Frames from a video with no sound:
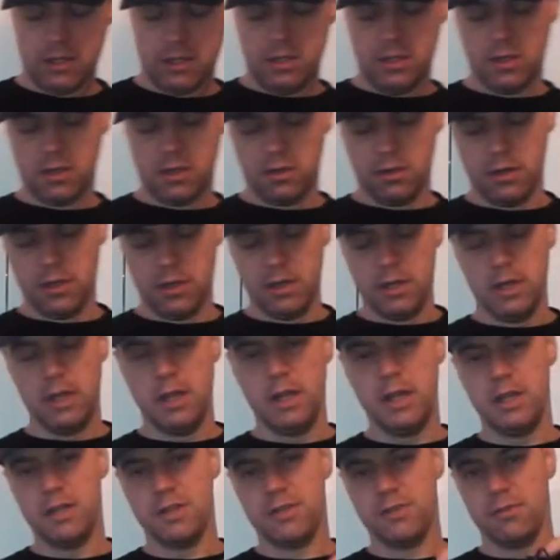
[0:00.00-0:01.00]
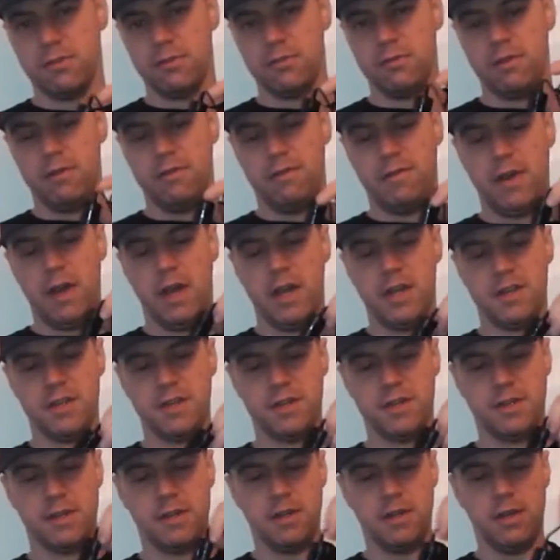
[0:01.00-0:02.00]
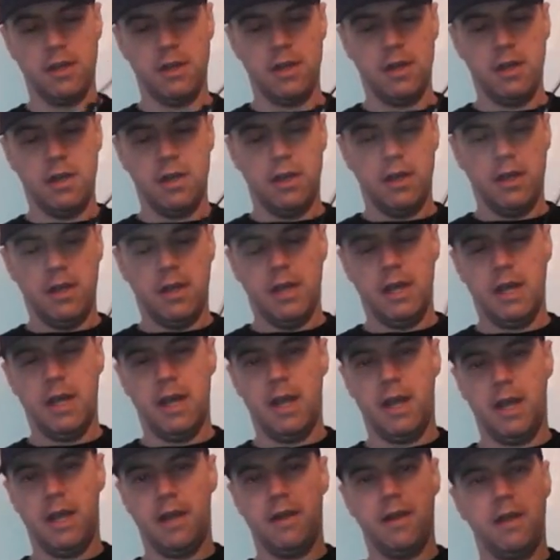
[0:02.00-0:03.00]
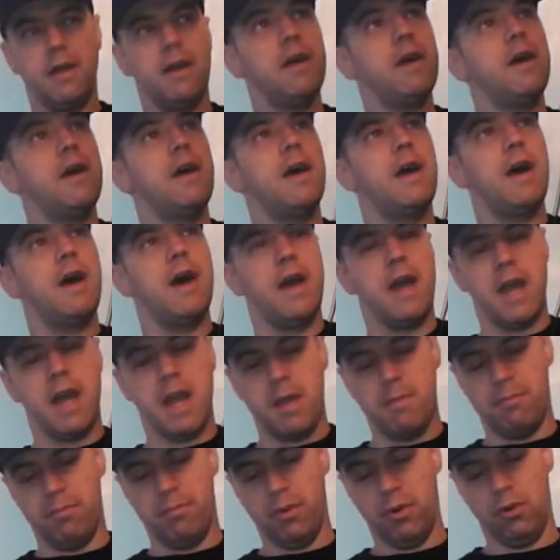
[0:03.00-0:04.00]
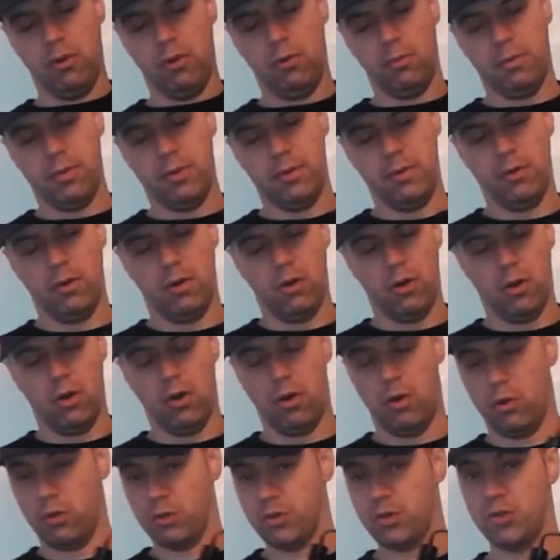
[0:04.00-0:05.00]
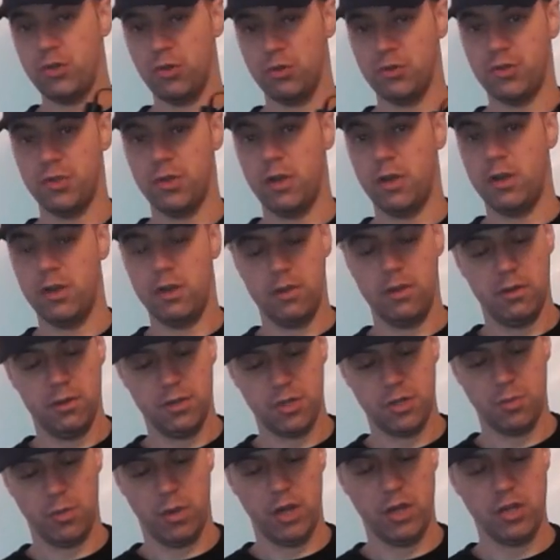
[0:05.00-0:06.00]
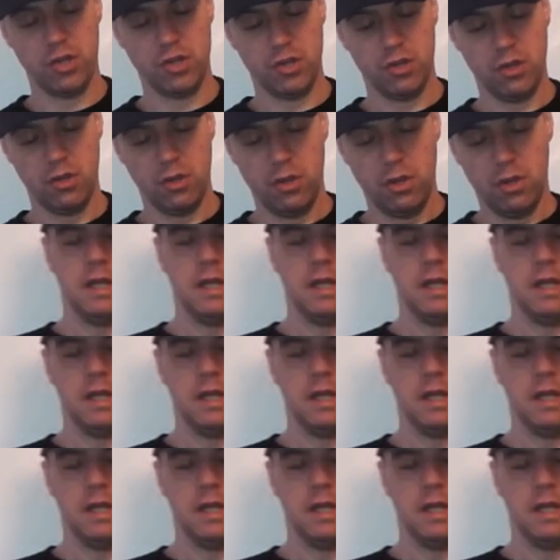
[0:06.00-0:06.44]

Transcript: you're going to need to invest in a bulb or shutter switch.